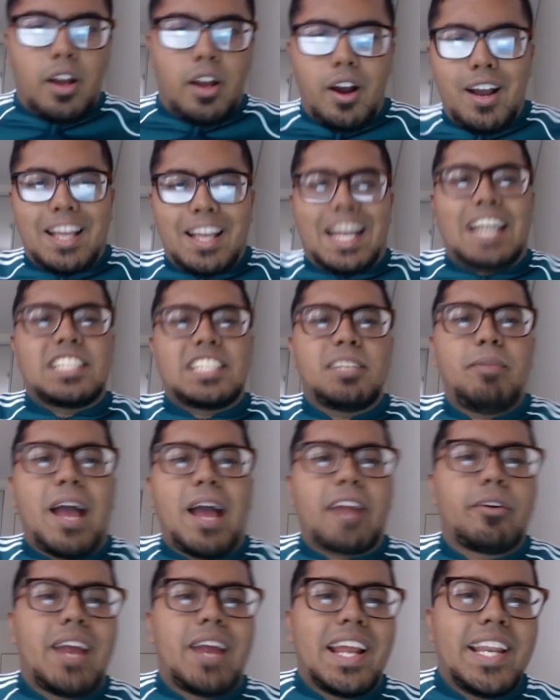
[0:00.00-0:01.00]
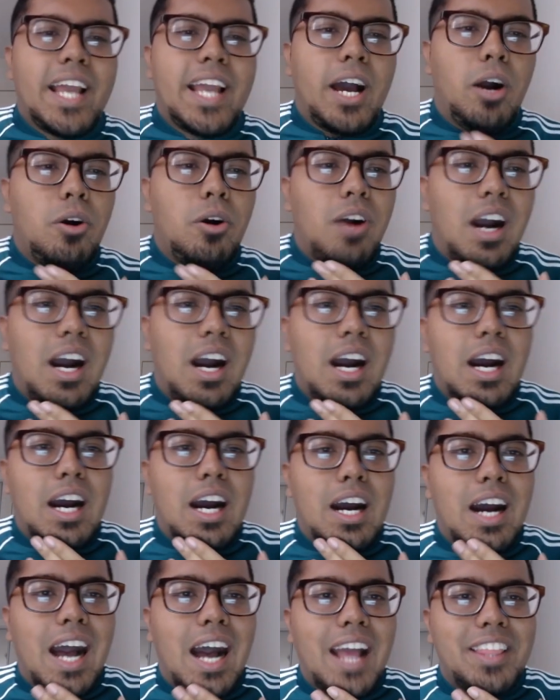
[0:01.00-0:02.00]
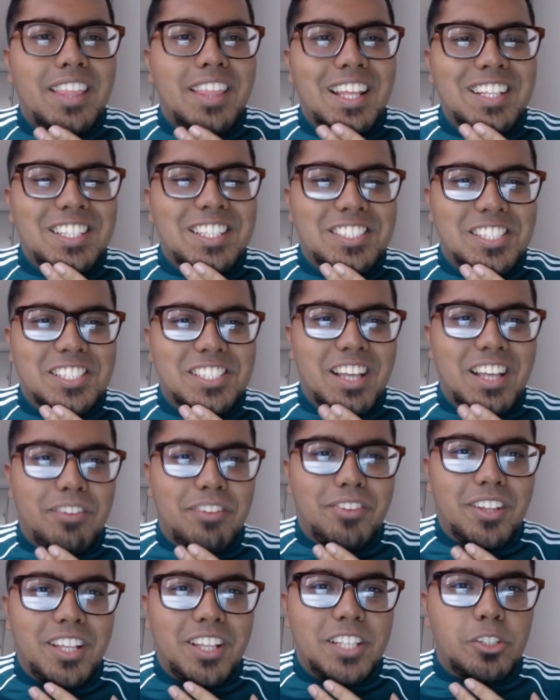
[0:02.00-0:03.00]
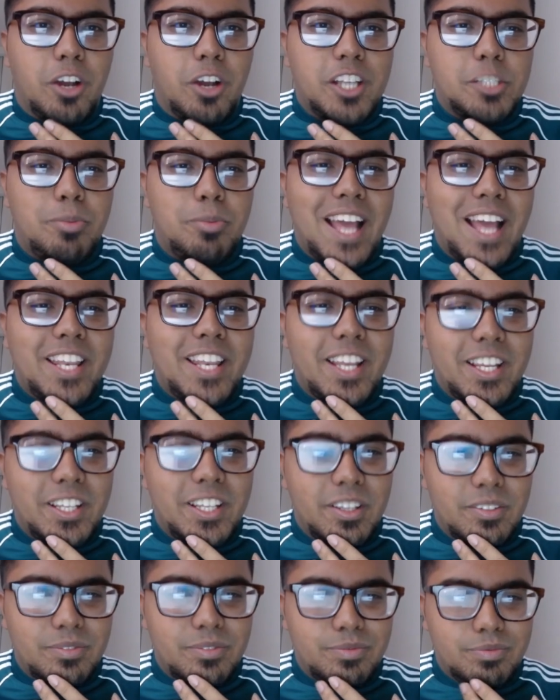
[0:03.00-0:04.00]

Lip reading: Alright guys, I'm back right now. I think this is definitely choice banded.